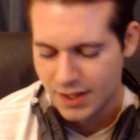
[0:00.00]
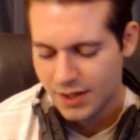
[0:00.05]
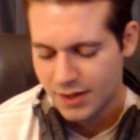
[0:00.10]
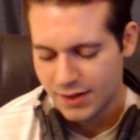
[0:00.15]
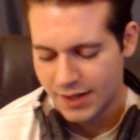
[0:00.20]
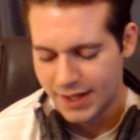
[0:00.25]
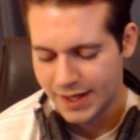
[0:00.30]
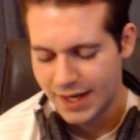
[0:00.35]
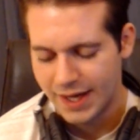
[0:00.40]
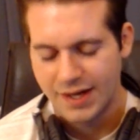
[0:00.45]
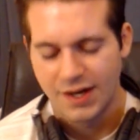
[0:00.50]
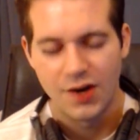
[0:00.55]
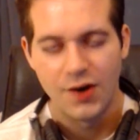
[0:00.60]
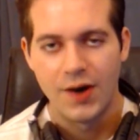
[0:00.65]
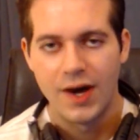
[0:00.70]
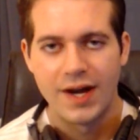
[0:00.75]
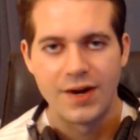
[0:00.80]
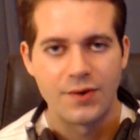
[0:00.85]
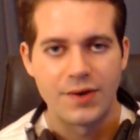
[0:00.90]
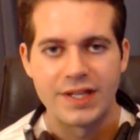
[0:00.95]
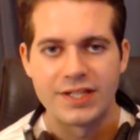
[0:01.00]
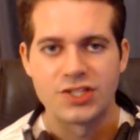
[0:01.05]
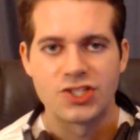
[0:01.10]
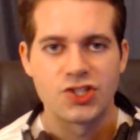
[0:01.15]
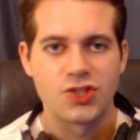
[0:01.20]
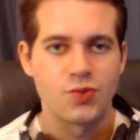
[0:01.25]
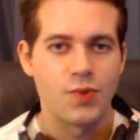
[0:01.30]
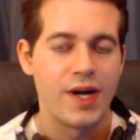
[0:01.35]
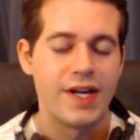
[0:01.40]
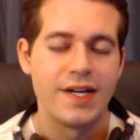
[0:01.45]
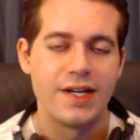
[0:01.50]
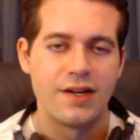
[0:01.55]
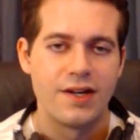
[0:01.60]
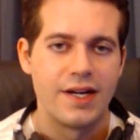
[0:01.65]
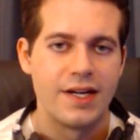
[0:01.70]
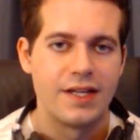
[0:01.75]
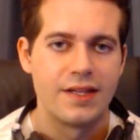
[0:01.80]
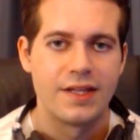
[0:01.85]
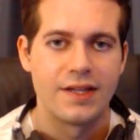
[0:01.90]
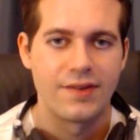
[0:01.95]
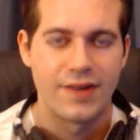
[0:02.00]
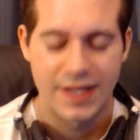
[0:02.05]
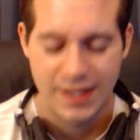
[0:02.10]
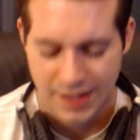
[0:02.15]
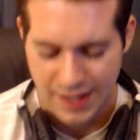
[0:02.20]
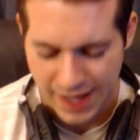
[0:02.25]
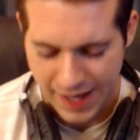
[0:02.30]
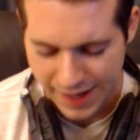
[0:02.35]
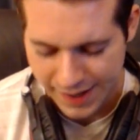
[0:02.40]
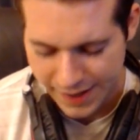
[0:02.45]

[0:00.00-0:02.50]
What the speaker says: Like I don't get sweaty or anything like that.